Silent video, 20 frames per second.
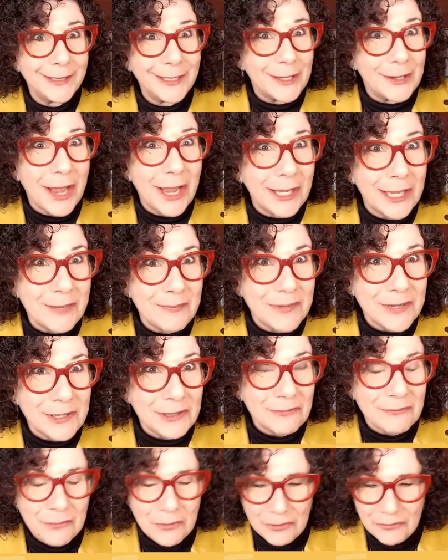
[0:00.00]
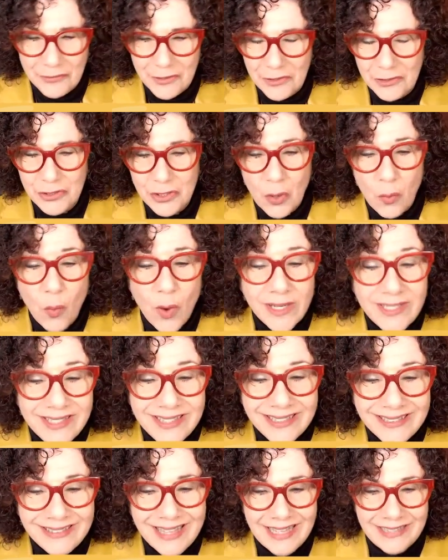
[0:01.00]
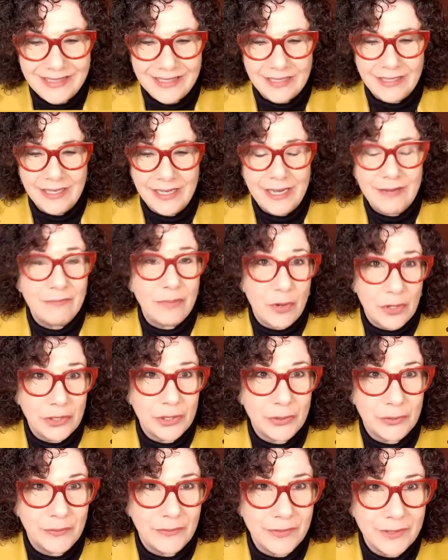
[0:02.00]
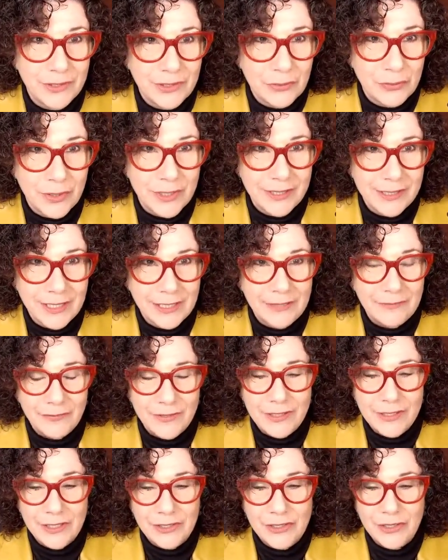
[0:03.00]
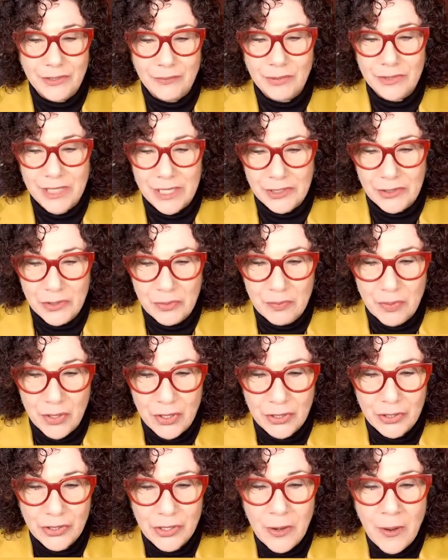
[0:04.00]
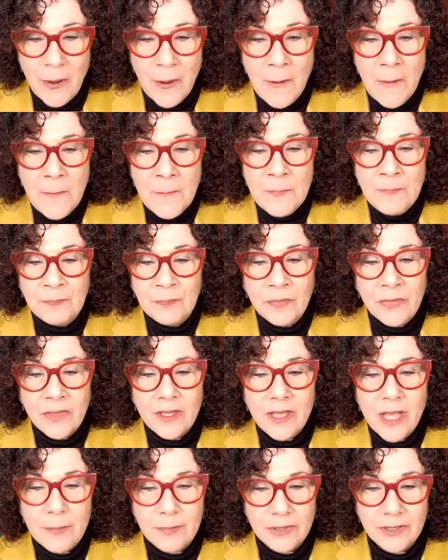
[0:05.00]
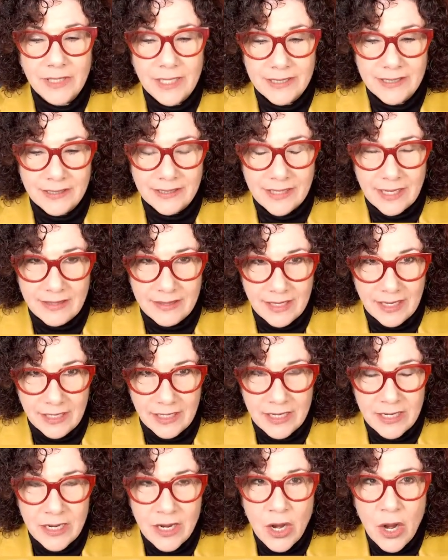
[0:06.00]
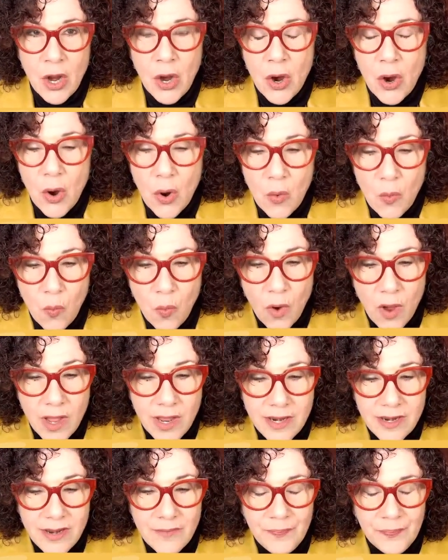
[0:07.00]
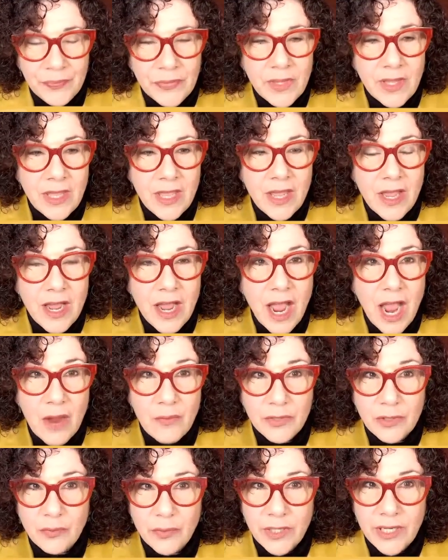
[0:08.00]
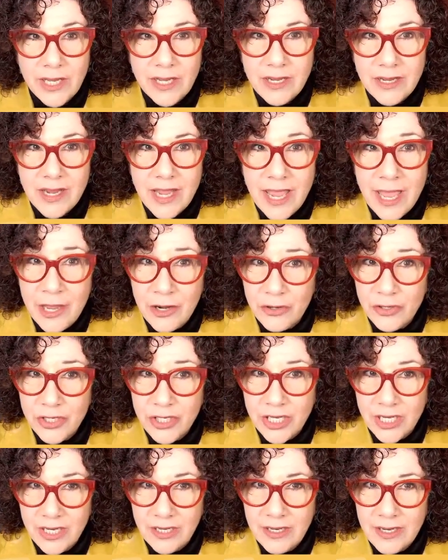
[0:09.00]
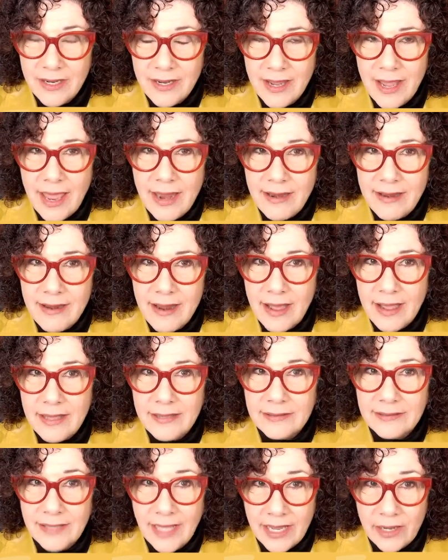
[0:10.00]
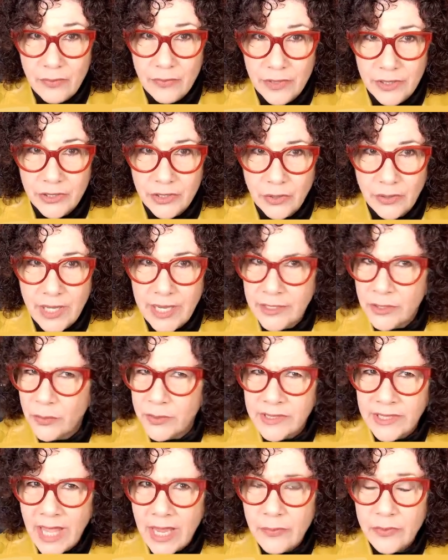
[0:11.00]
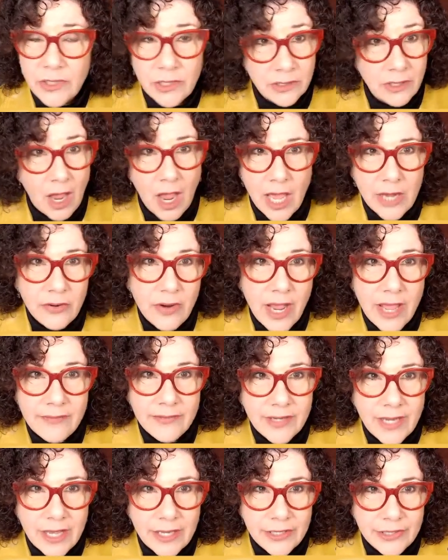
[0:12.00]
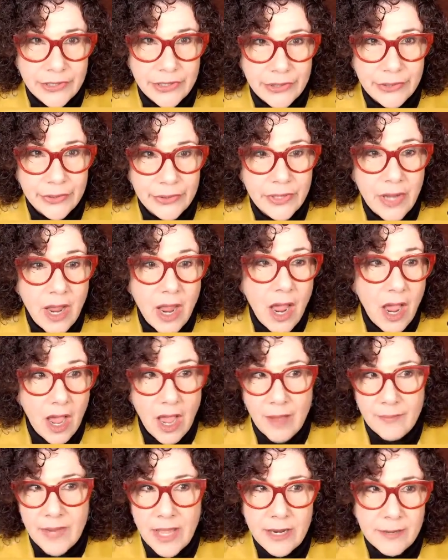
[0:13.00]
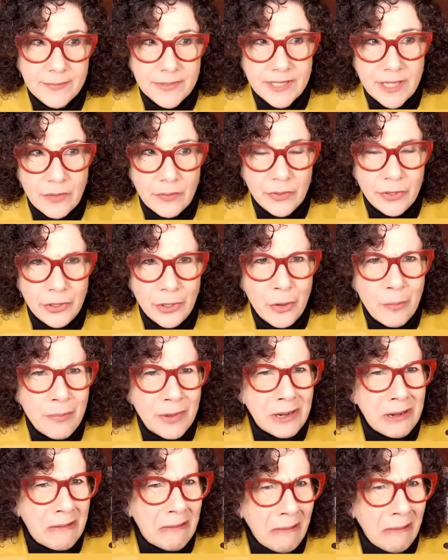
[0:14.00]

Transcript: I keep it in the forefront. So what's the lesson in part two of the story? Second visit to the tattoo parlor. A couple of lessons, I think. One, I was reading energy and not language. Okay. So his language is I don't have an attitude. I'm not upset with you, but